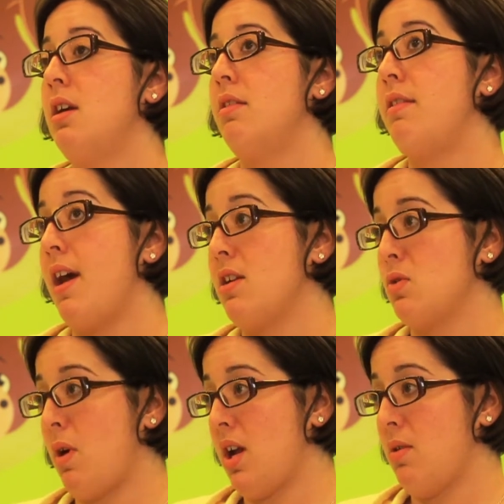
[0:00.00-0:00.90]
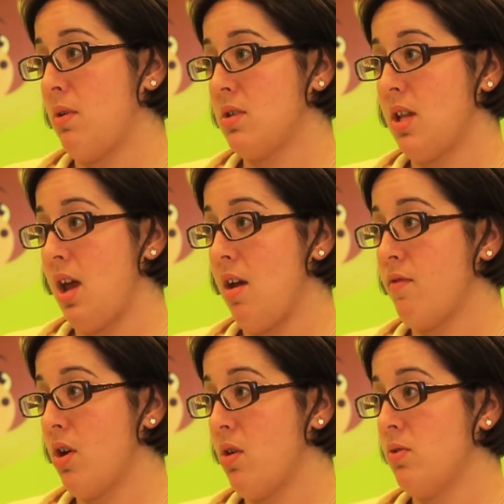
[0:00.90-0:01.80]
That is why he wears the
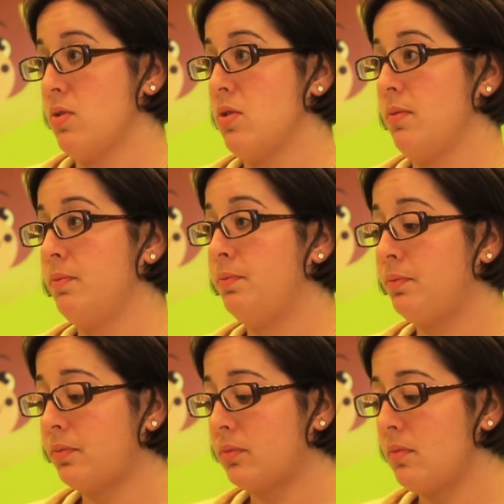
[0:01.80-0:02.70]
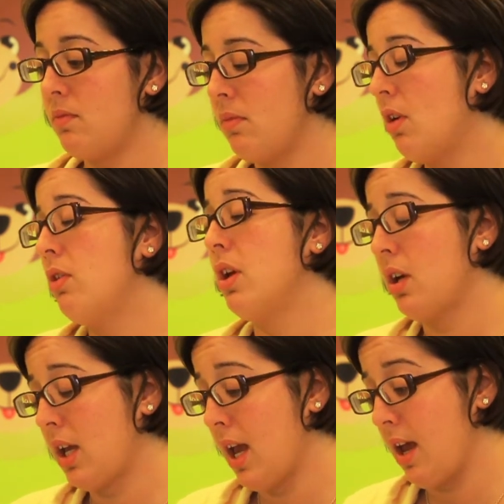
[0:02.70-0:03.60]
AFOs, or
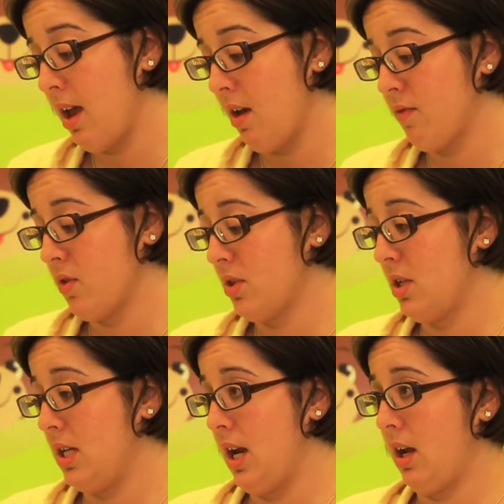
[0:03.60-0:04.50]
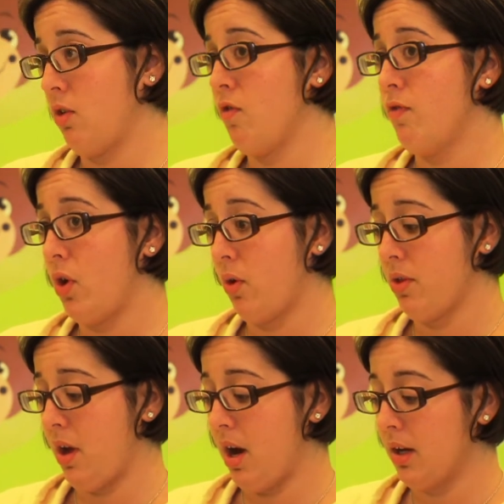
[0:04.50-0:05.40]
the KAFOs, the knee, ankle, foot
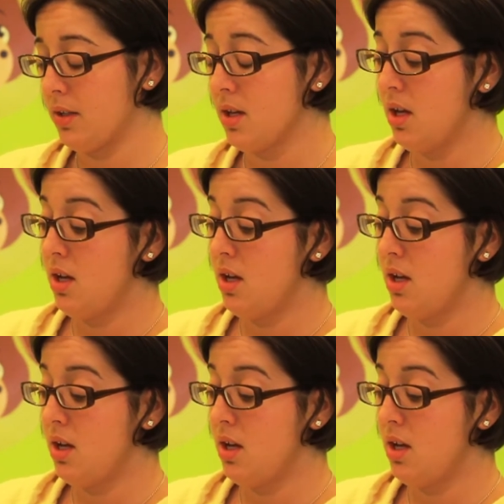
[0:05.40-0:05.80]
orthotics.